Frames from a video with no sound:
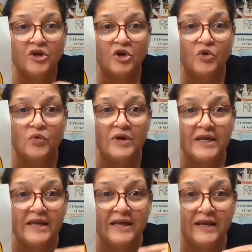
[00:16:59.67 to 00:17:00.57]

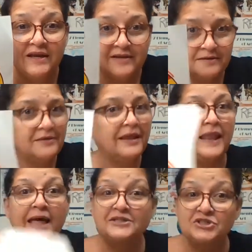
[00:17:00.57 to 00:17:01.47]
Green.
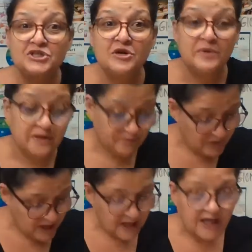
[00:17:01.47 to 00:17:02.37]
Let's do it.
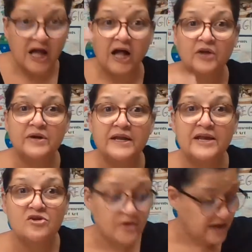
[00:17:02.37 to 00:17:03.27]
Color it in
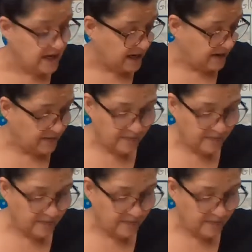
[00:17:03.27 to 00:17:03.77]
green.